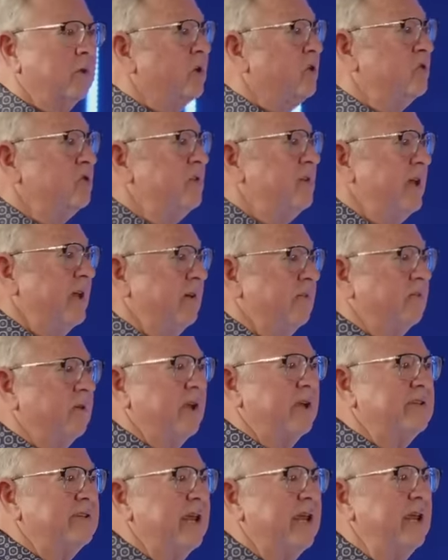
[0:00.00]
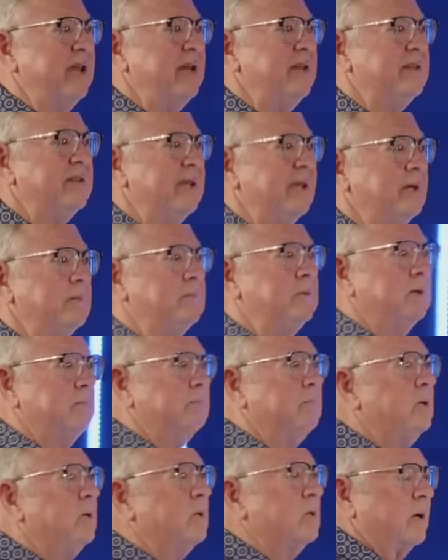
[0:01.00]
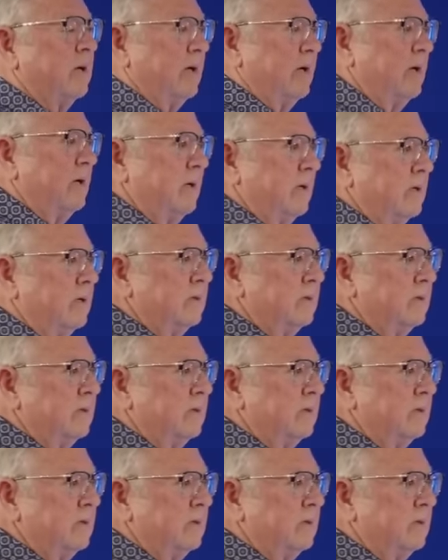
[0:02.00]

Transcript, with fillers: It's never, it's anything but boring.